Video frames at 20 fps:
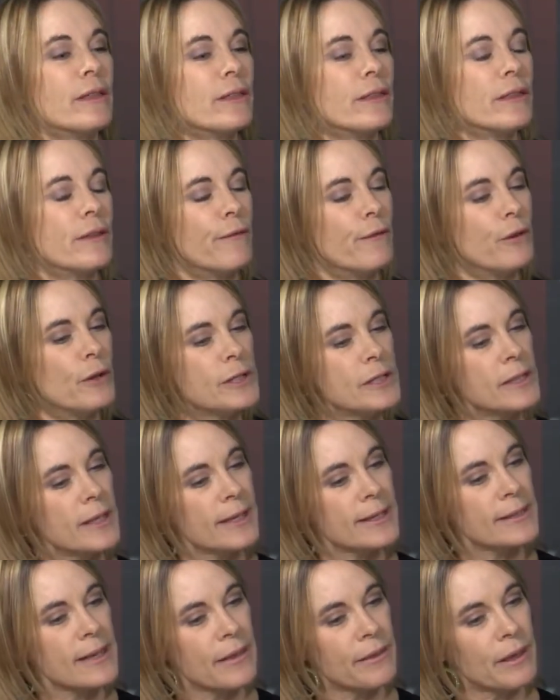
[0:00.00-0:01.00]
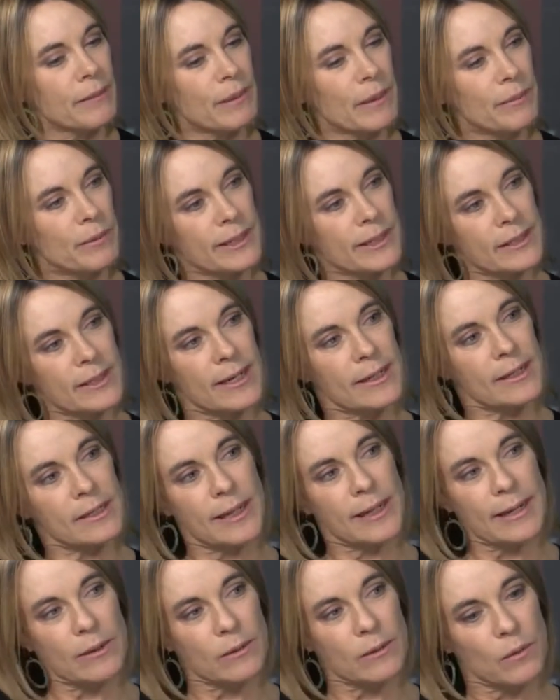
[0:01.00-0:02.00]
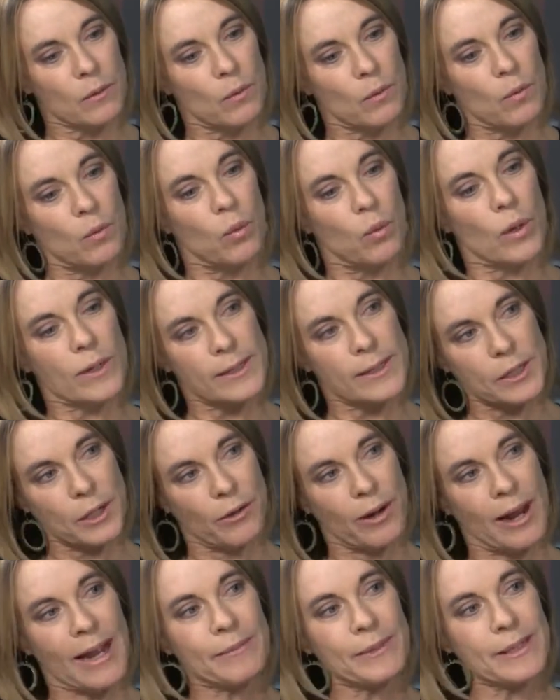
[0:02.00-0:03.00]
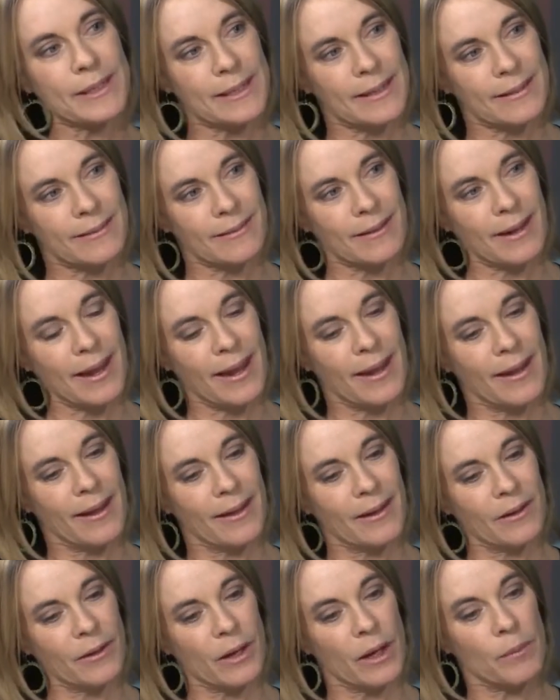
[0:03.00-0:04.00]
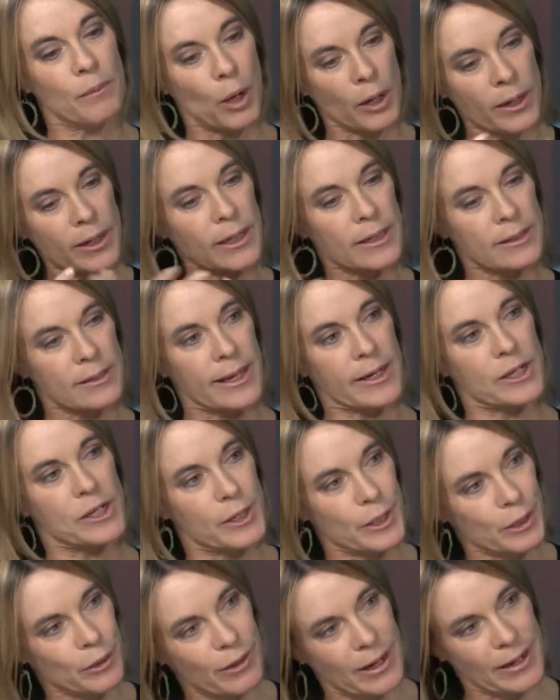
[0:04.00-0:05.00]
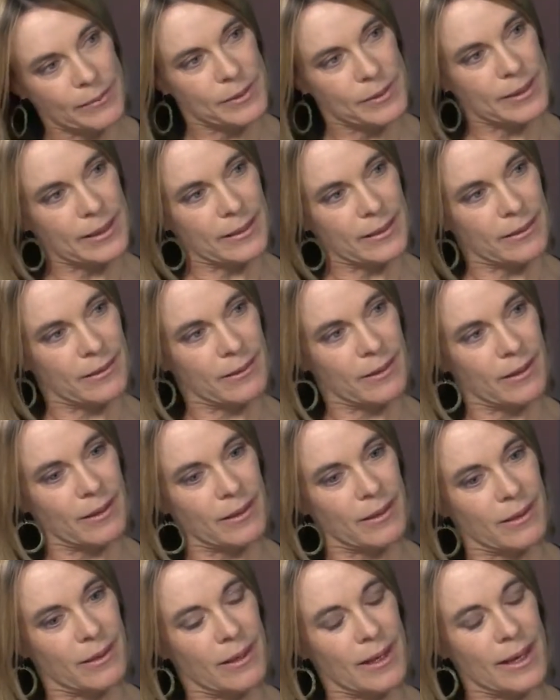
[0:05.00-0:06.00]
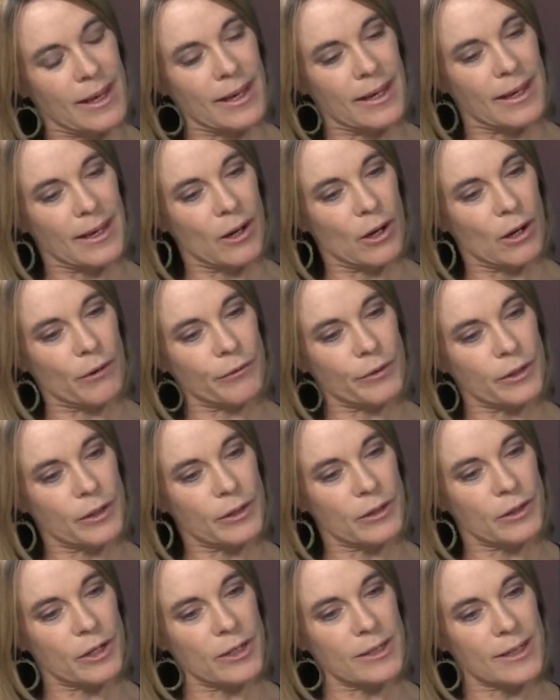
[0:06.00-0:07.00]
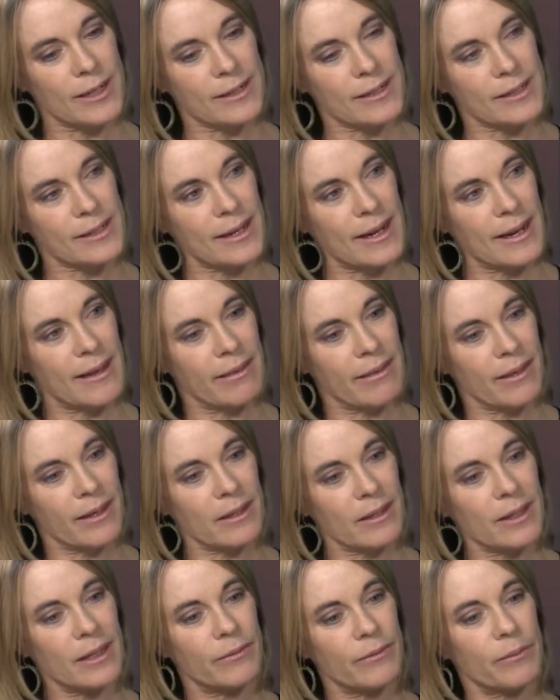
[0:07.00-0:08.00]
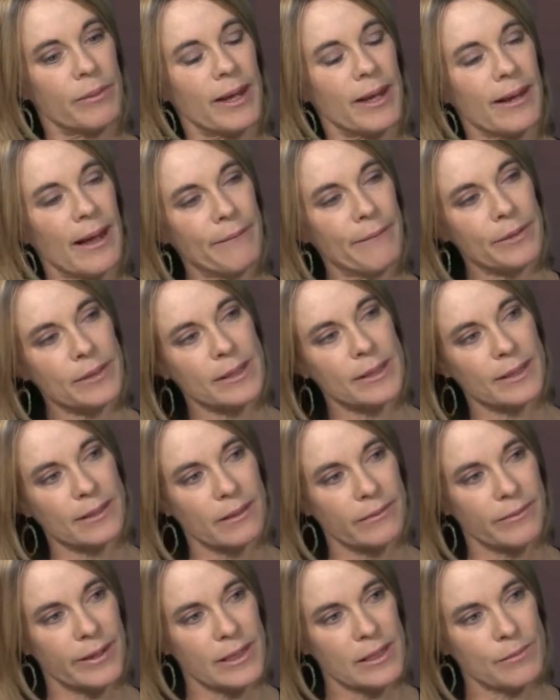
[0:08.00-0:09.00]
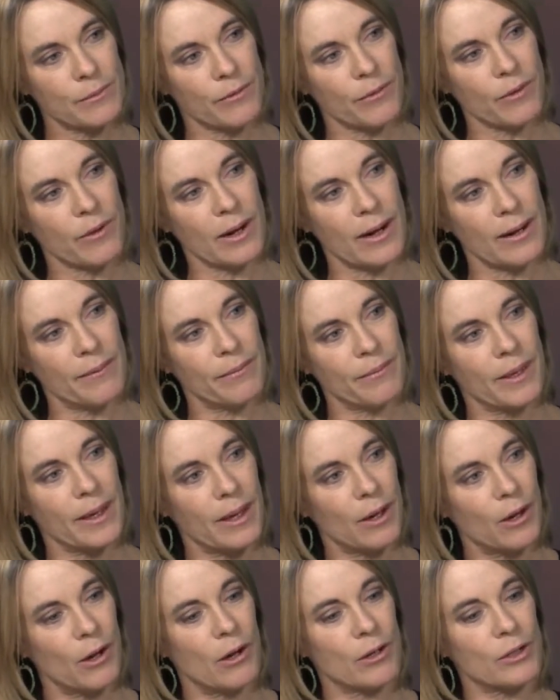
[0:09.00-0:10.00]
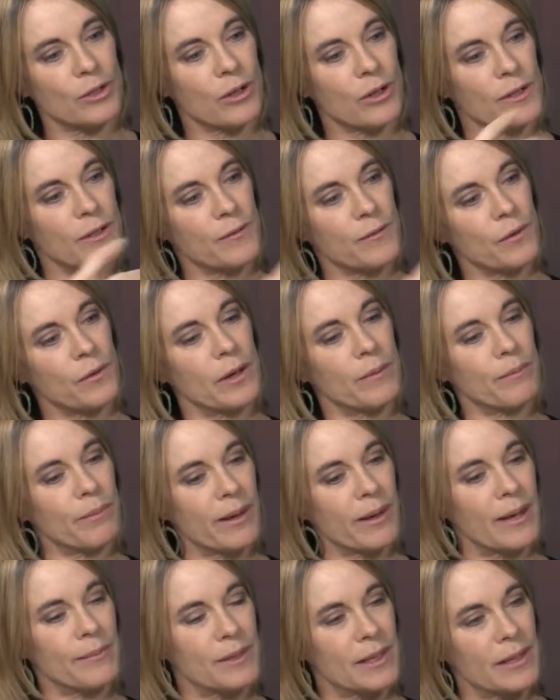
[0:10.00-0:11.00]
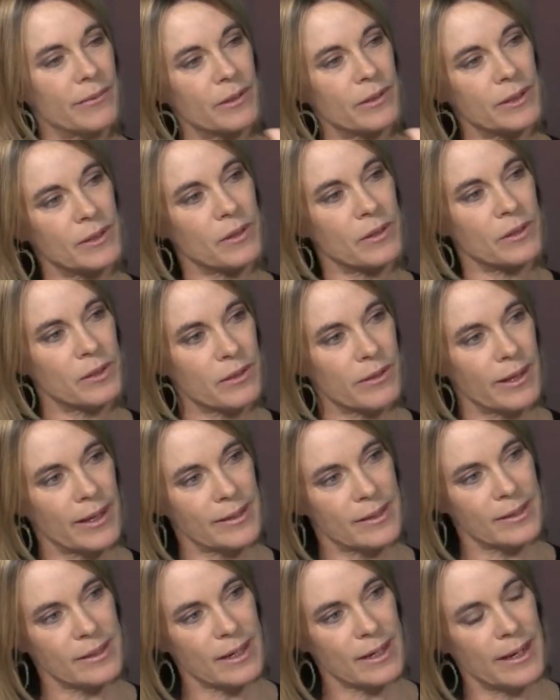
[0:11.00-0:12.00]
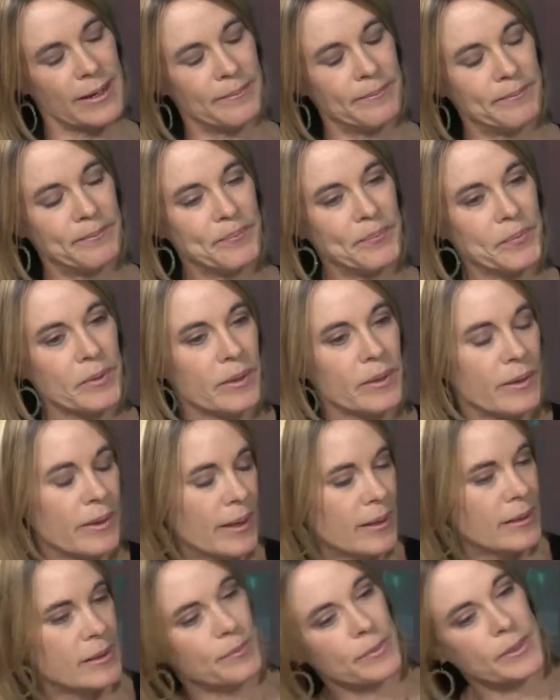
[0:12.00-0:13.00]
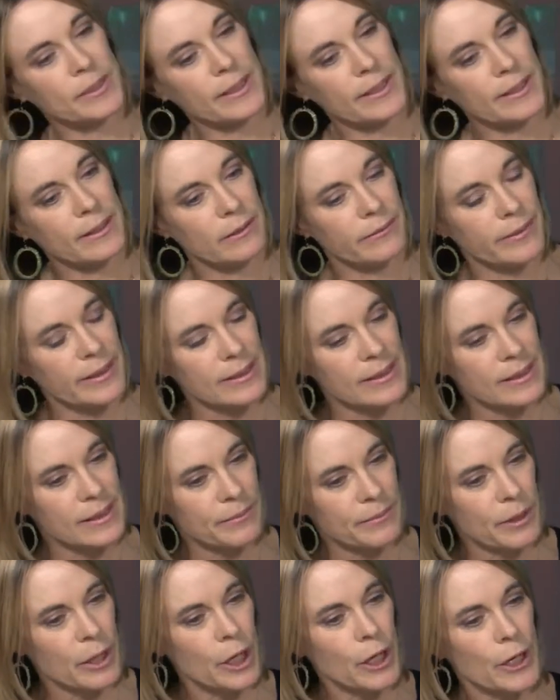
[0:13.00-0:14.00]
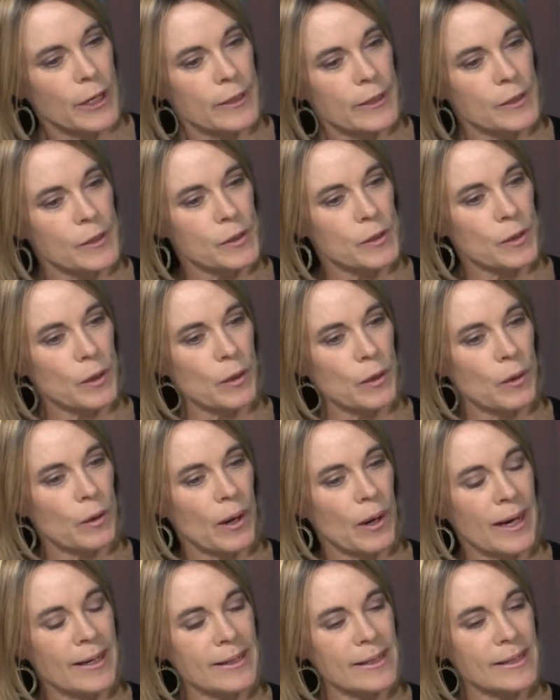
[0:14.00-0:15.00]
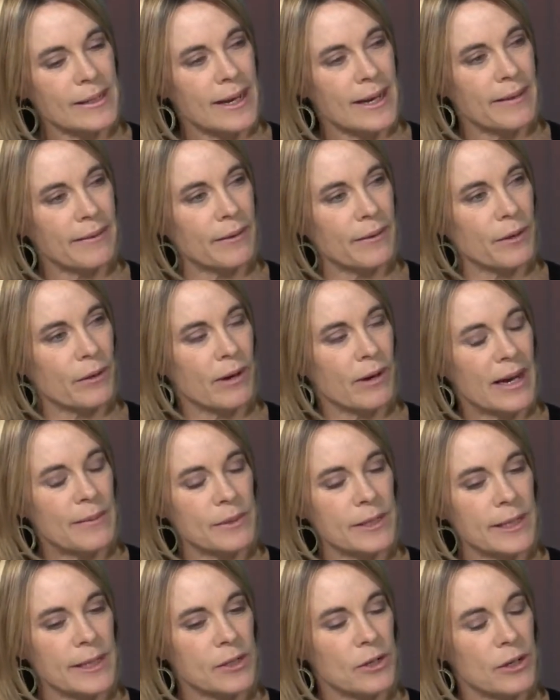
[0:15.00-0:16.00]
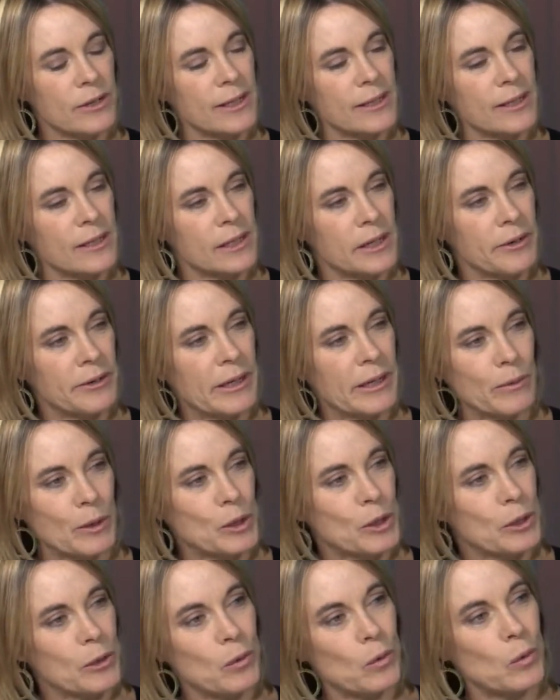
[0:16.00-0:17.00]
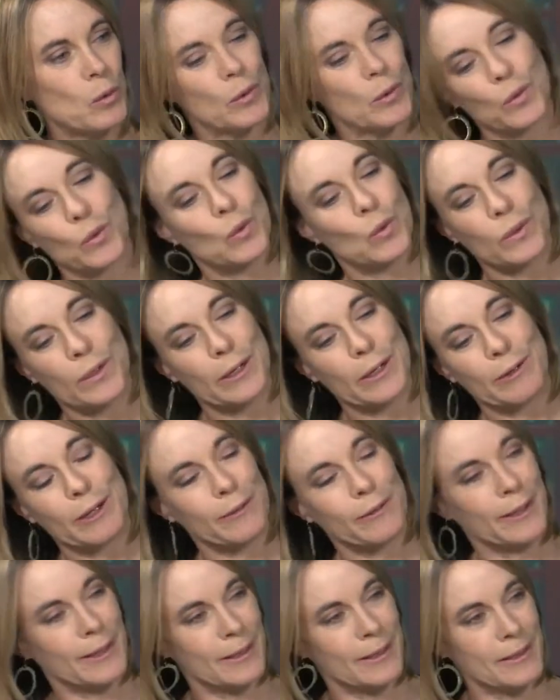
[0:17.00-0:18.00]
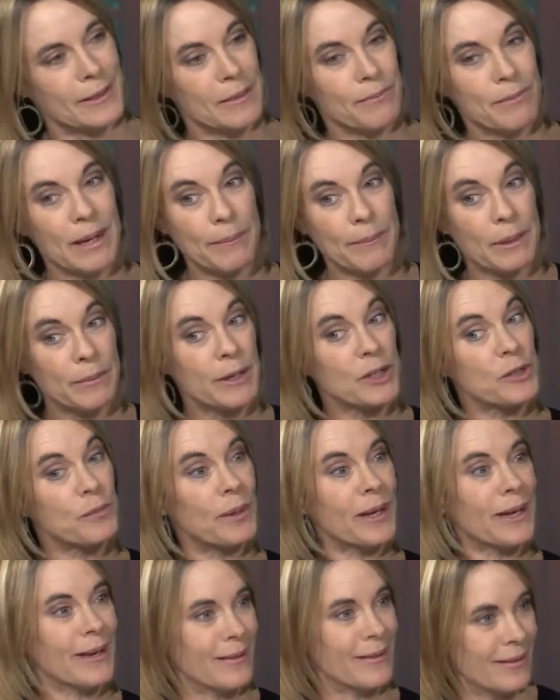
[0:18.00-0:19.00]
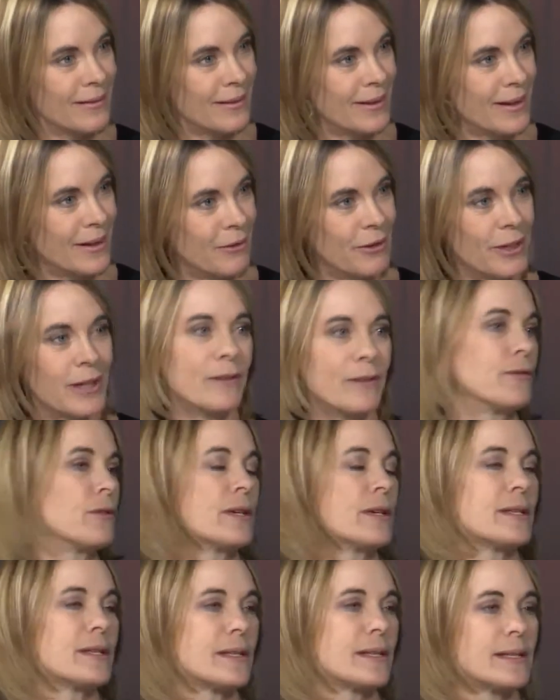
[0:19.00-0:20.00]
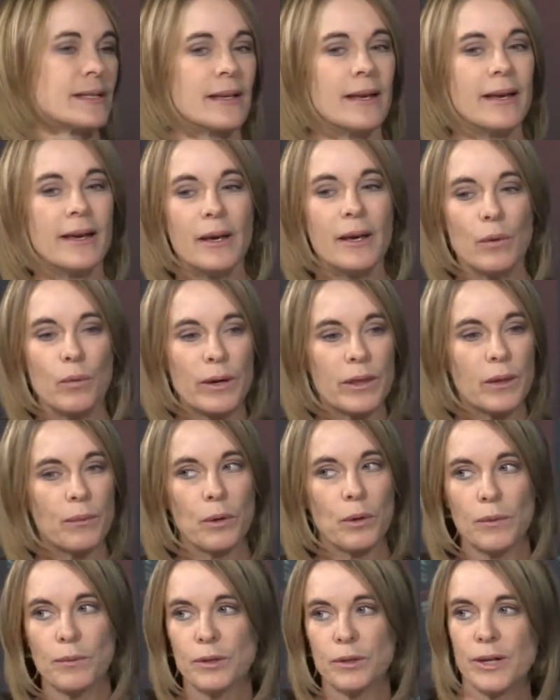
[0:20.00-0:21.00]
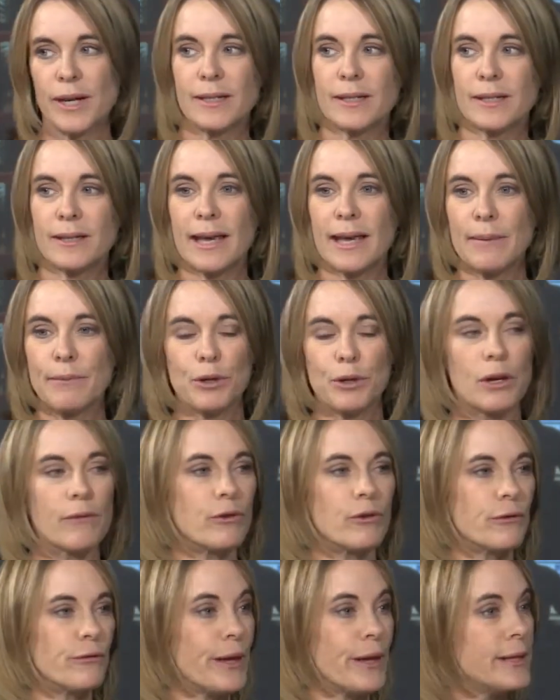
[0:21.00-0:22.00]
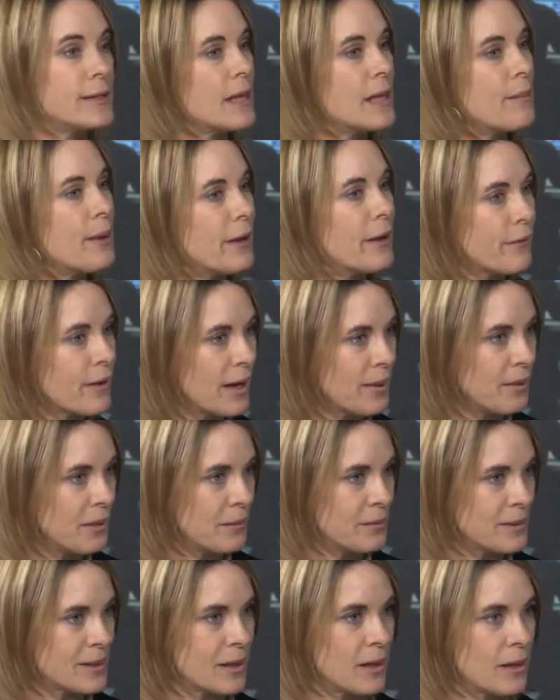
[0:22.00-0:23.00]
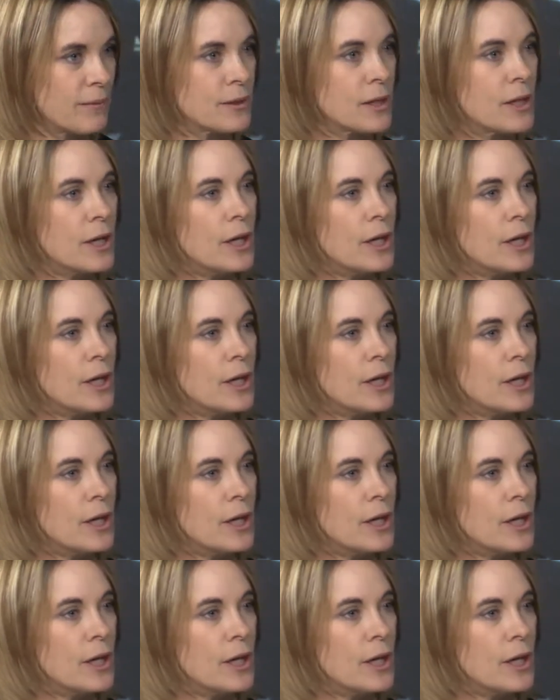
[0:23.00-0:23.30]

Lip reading: The first thing is I think people need to understand what is a crime scene, and a body is actually a crime scene. They often don't understand that even by comforting a victim of crime, they are transferring perhaps evidence onto that particular victim. So understand that the crime scene is not necessarily what you ordinarily think it is. It might be much bigger than the area. For instance, where the perpetrators came in over a fence, they may have cut themselves.